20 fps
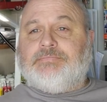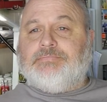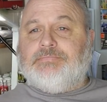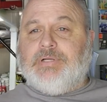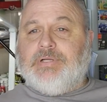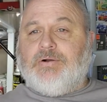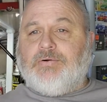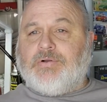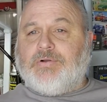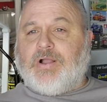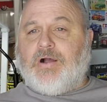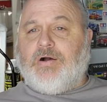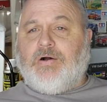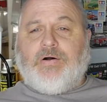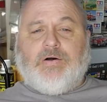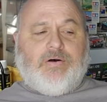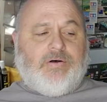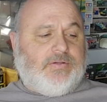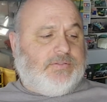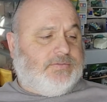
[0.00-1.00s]
mail
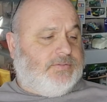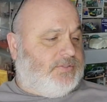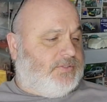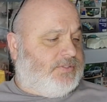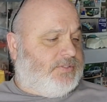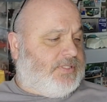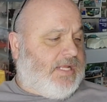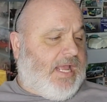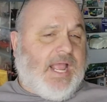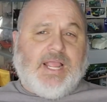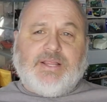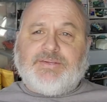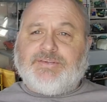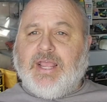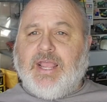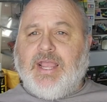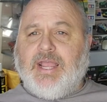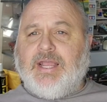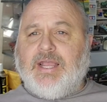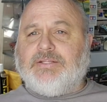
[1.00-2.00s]
call and just stash
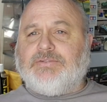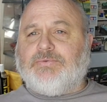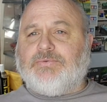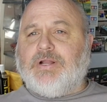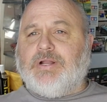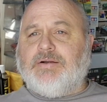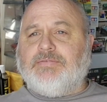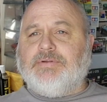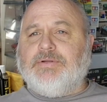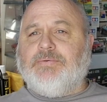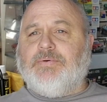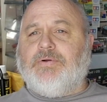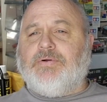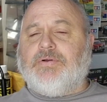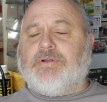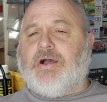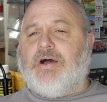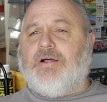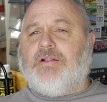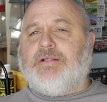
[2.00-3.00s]
ads, whatever you
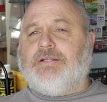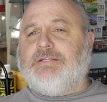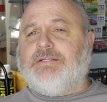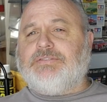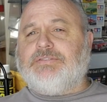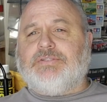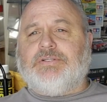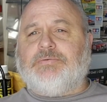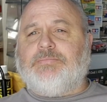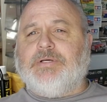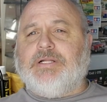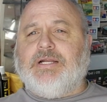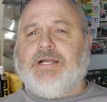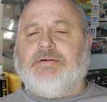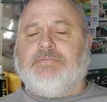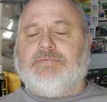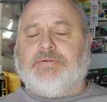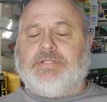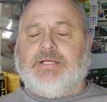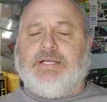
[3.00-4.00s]
want to call it. It's a little bit of
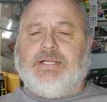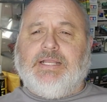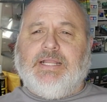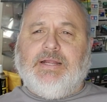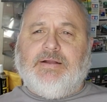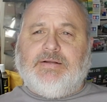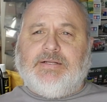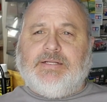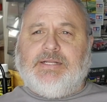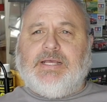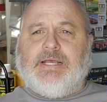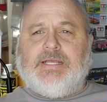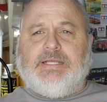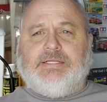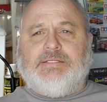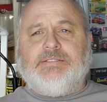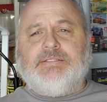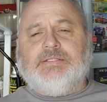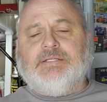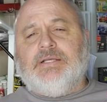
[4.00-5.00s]
everything here
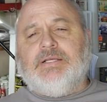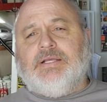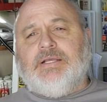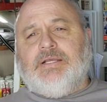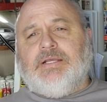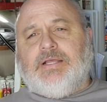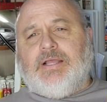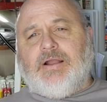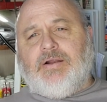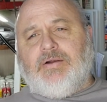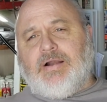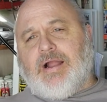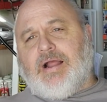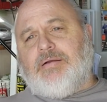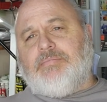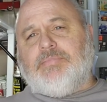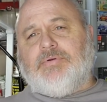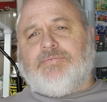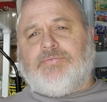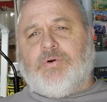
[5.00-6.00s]
today. All
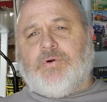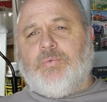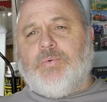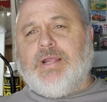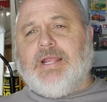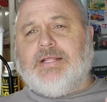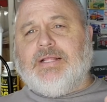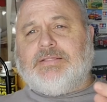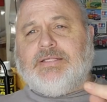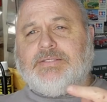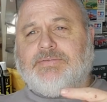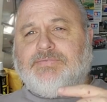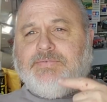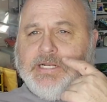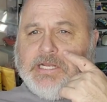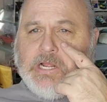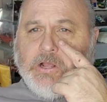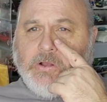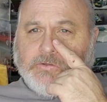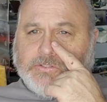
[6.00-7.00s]
right, before we get this
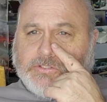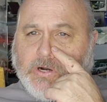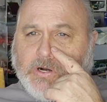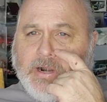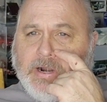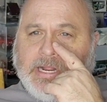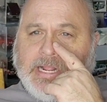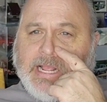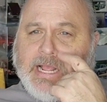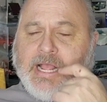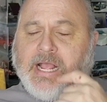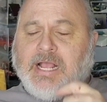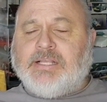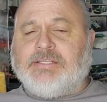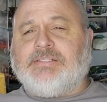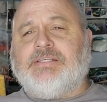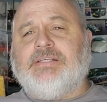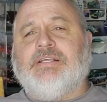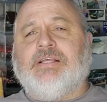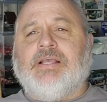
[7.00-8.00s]
video started,
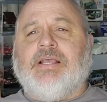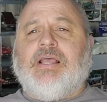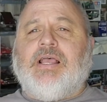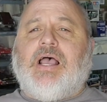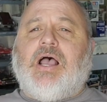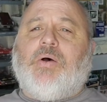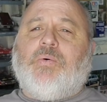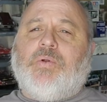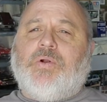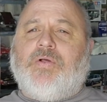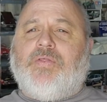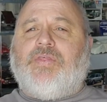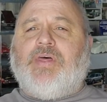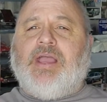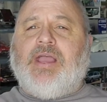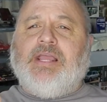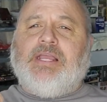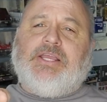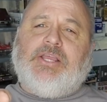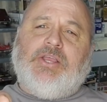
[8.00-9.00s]
guys, I want to
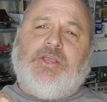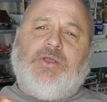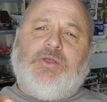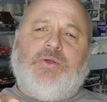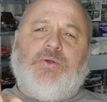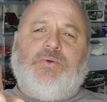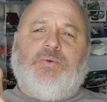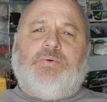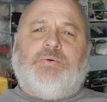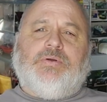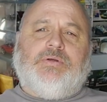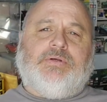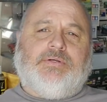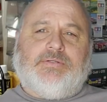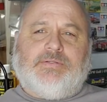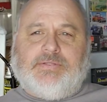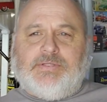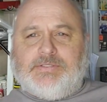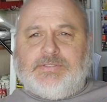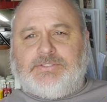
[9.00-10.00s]
thank you,
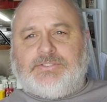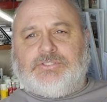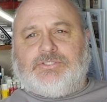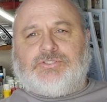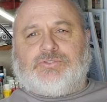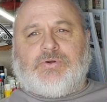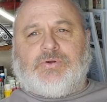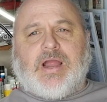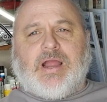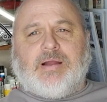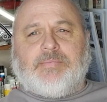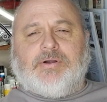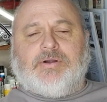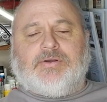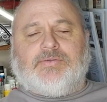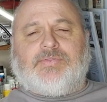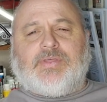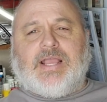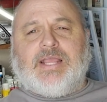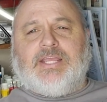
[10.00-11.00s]
the
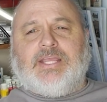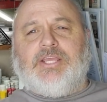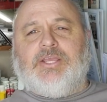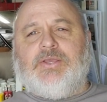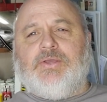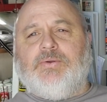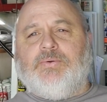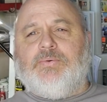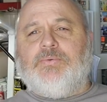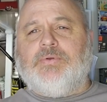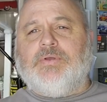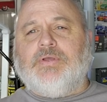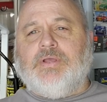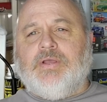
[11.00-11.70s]
subscriber. Thank you.